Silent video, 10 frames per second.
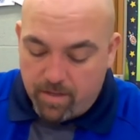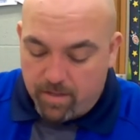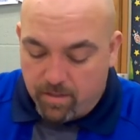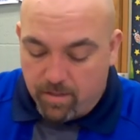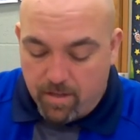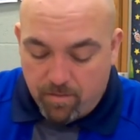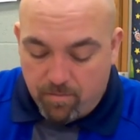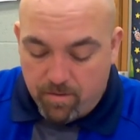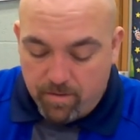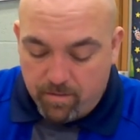To the other
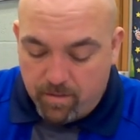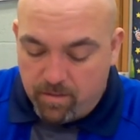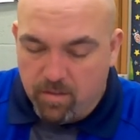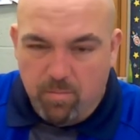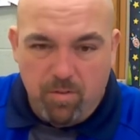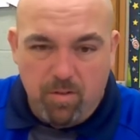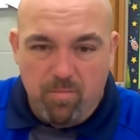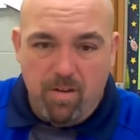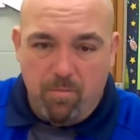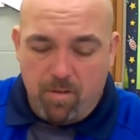one, and you can put them
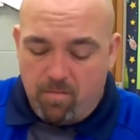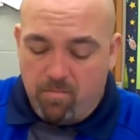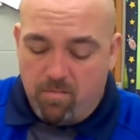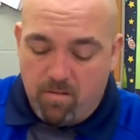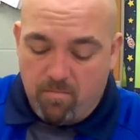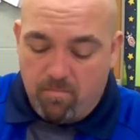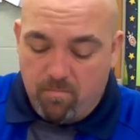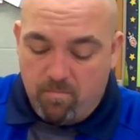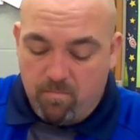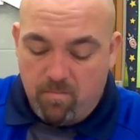any way you want.
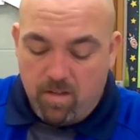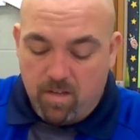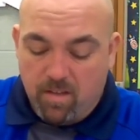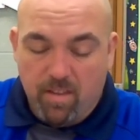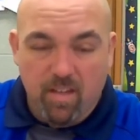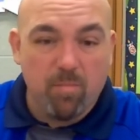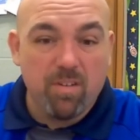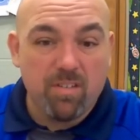They could be as